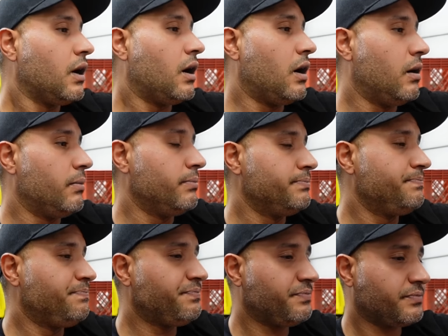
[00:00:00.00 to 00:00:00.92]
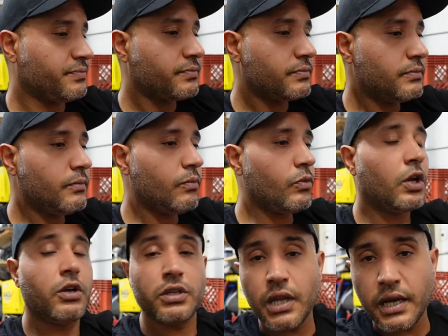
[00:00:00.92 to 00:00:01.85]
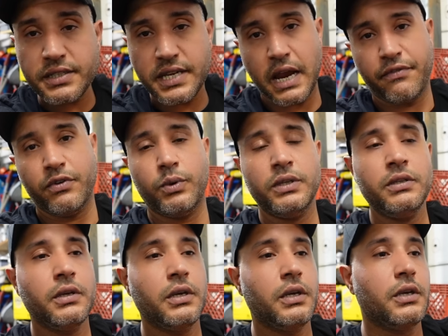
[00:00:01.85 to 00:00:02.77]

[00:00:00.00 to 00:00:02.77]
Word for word: Good luck to everyone.